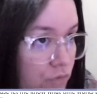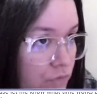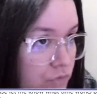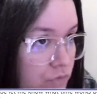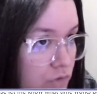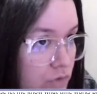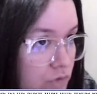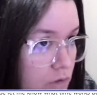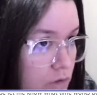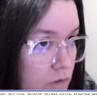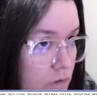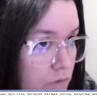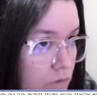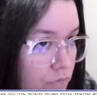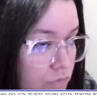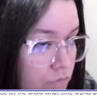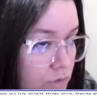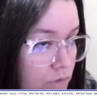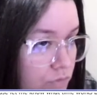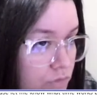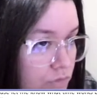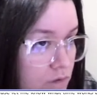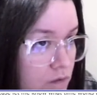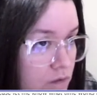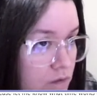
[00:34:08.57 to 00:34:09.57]
a
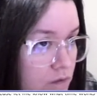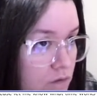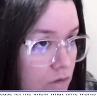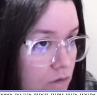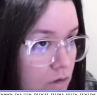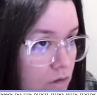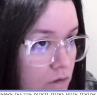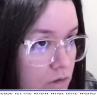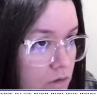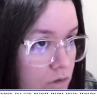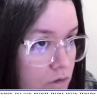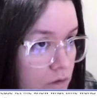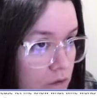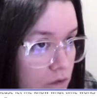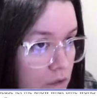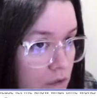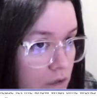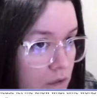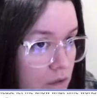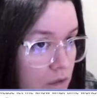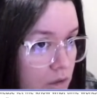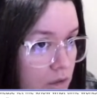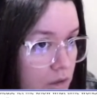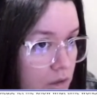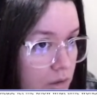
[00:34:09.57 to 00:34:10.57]

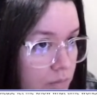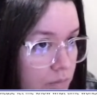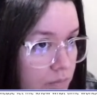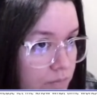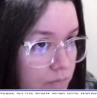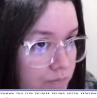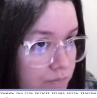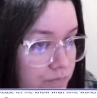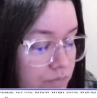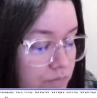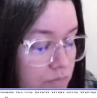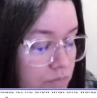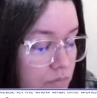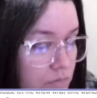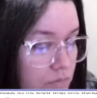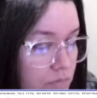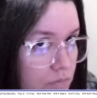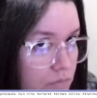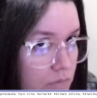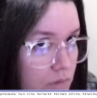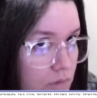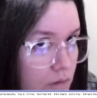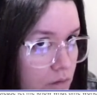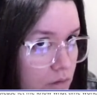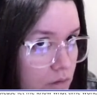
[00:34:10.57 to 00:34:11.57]
$50
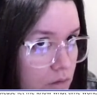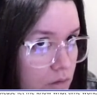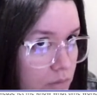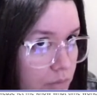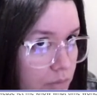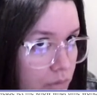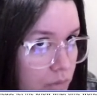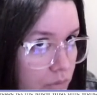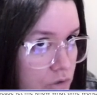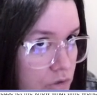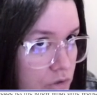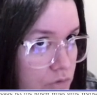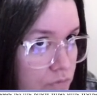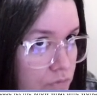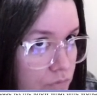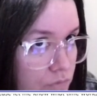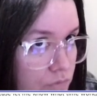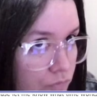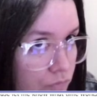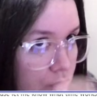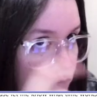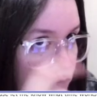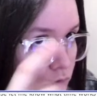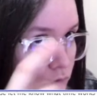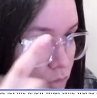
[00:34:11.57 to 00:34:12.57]

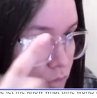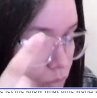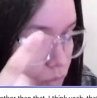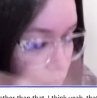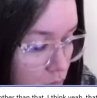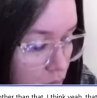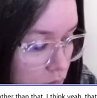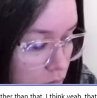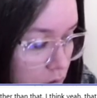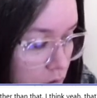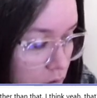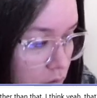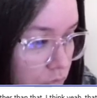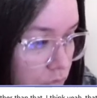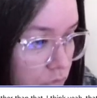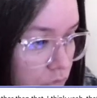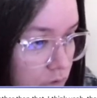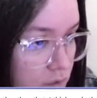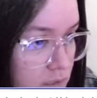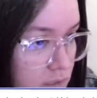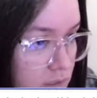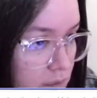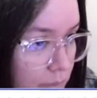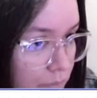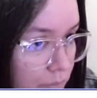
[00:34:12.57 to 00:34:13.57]
bonus for your
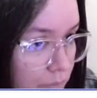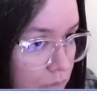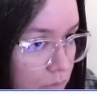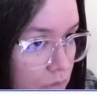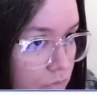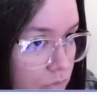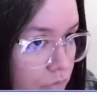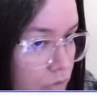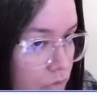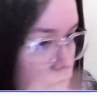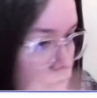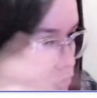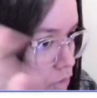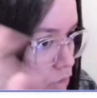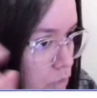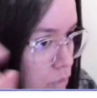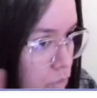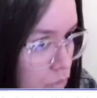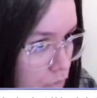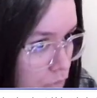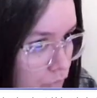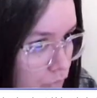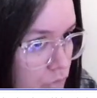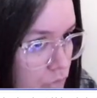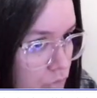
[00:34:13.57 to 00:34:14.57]
birthday, for example, for
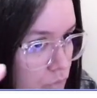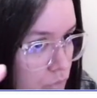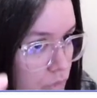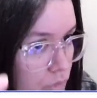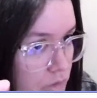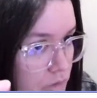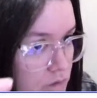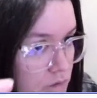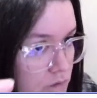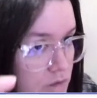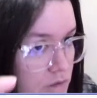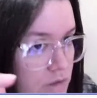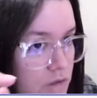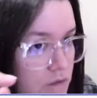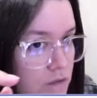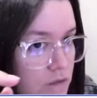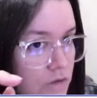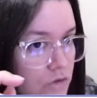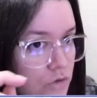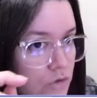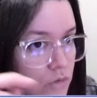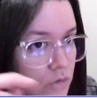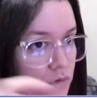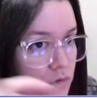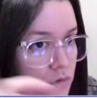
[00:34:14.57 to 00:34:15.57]
you to do whatever you
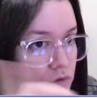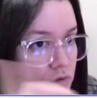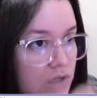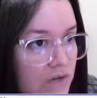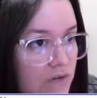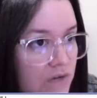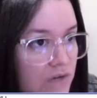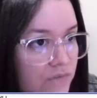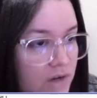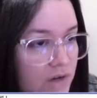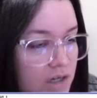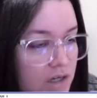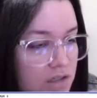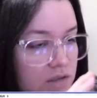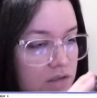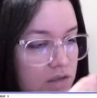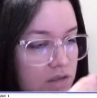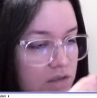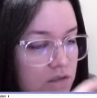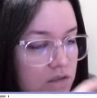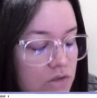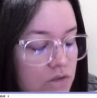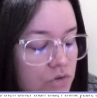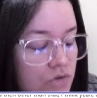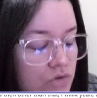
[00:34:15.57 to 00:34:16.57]
want. You also have
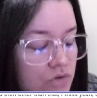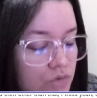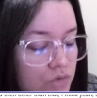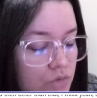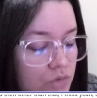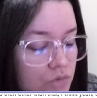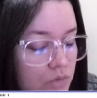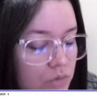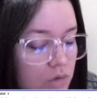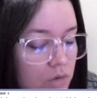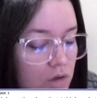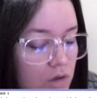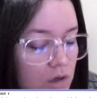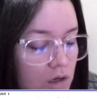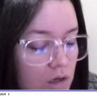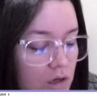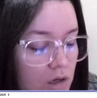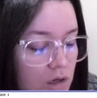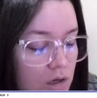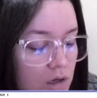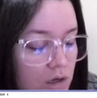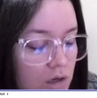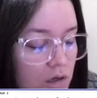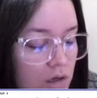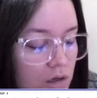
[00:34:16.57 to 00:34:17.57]
access
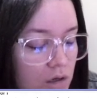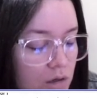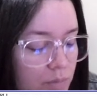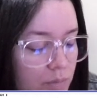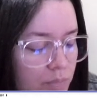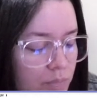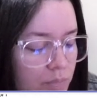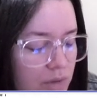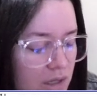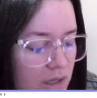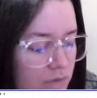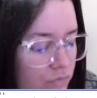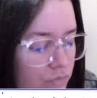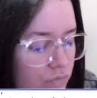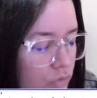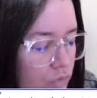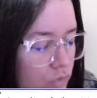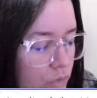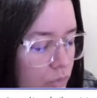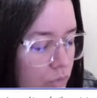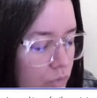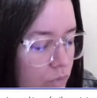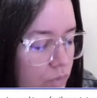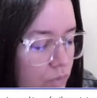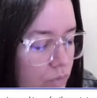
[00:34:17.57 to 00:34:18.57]
to a
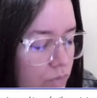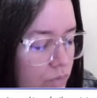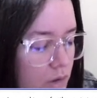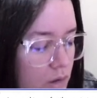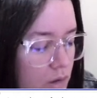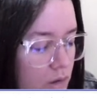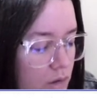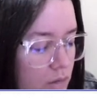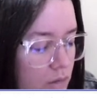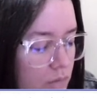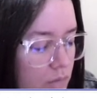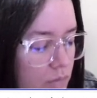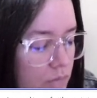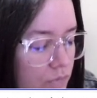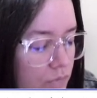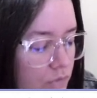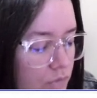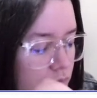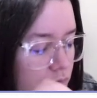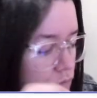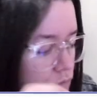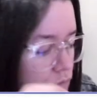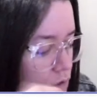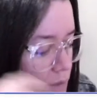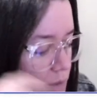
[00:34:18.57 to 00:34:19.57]
platform
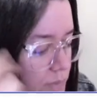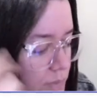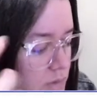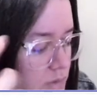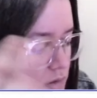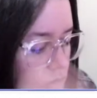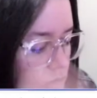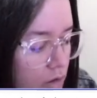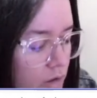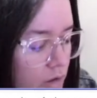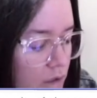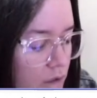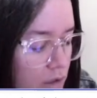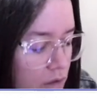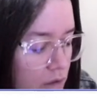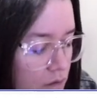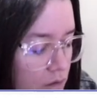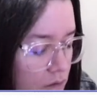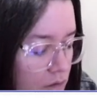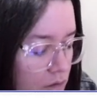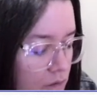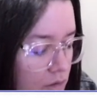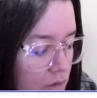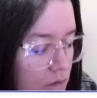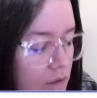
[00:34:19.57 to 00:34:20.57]
for you to keep
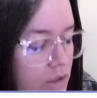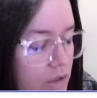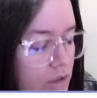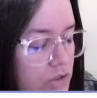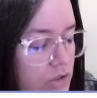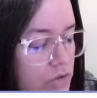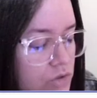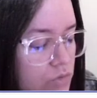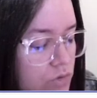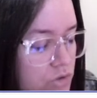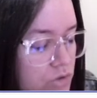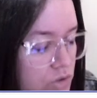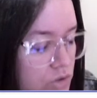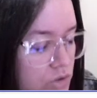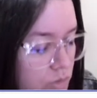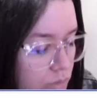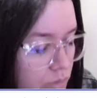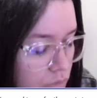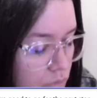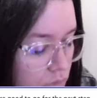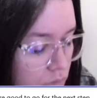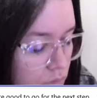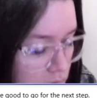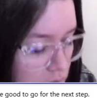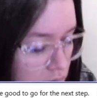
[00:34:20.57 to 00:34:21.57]
studying in case
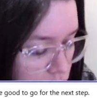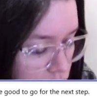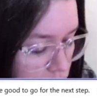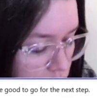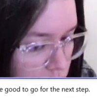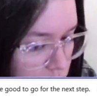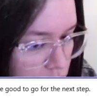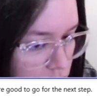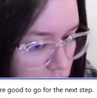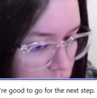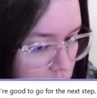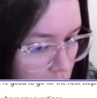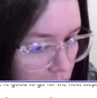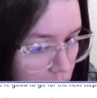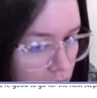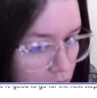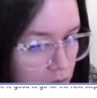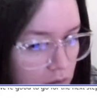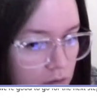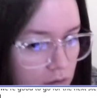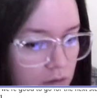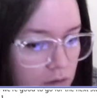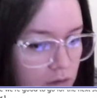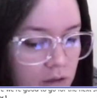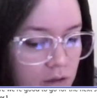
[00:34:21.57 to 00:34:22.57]
you're someone who likes to keep
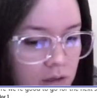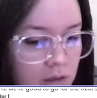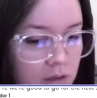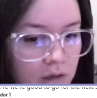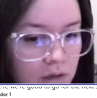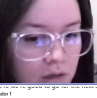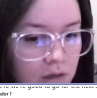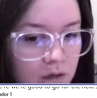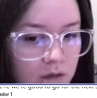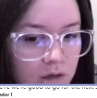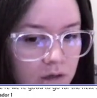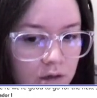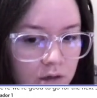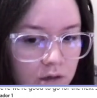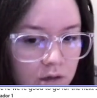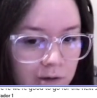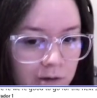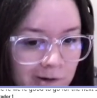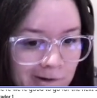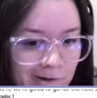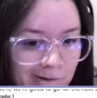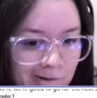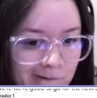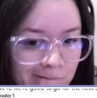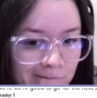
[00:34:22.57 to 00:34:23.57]
studying.
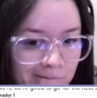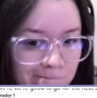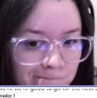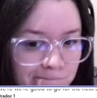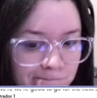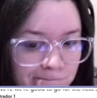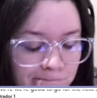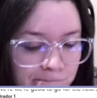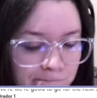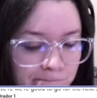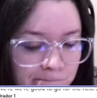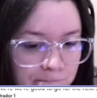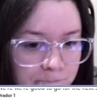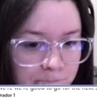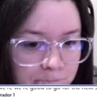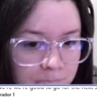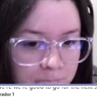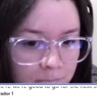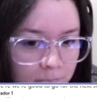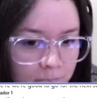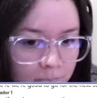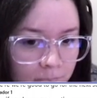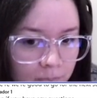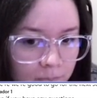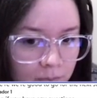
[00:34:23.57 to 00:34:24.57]

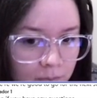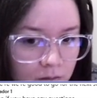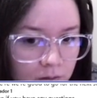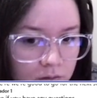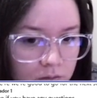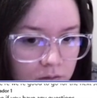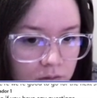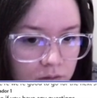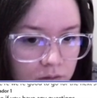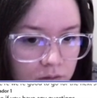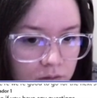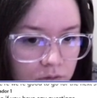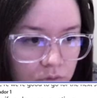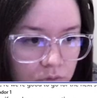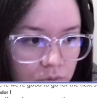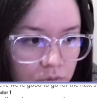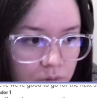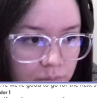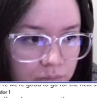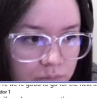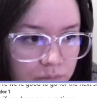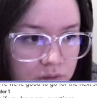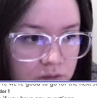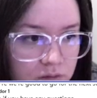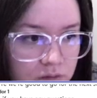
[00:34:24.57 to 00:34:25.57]
Um,
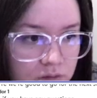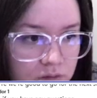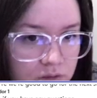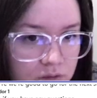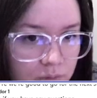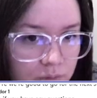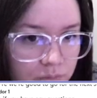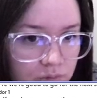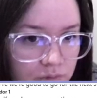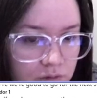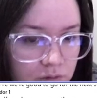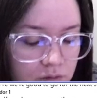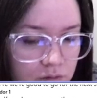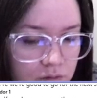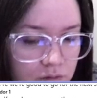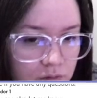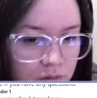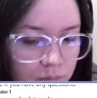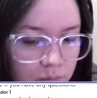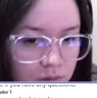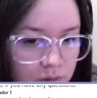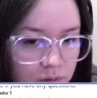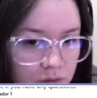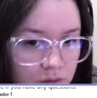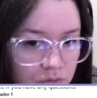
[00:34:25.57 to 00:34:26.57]
I'm missing
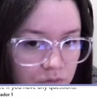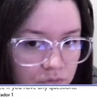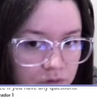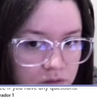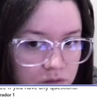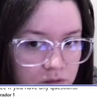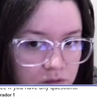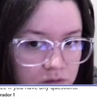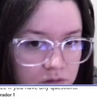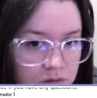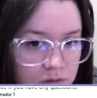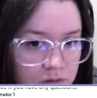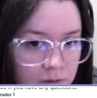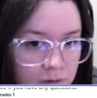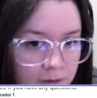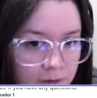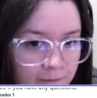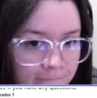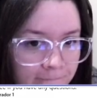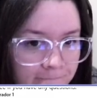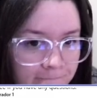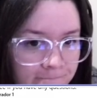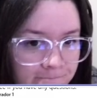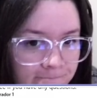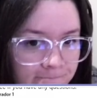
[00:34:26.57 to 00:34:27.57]
something in the
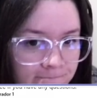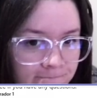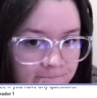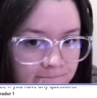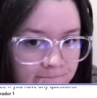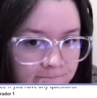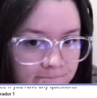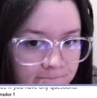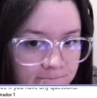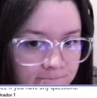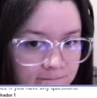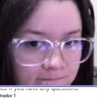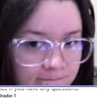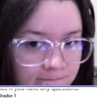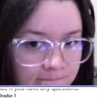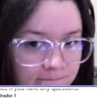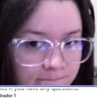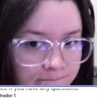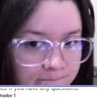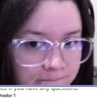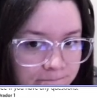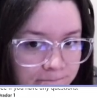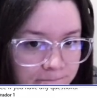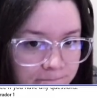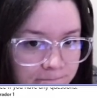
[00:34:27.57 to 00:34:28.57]
benefits.
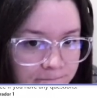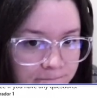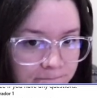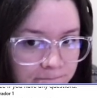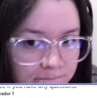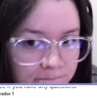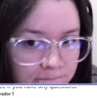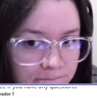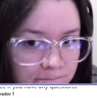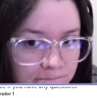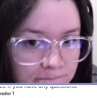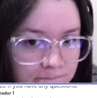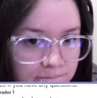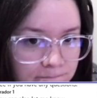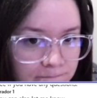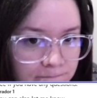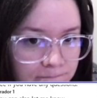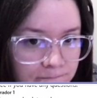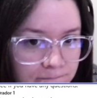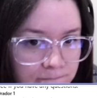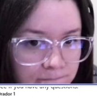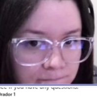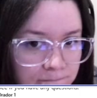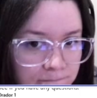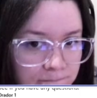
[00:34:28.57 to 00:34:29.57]

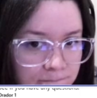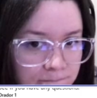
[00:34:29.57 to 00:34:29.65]
Mm,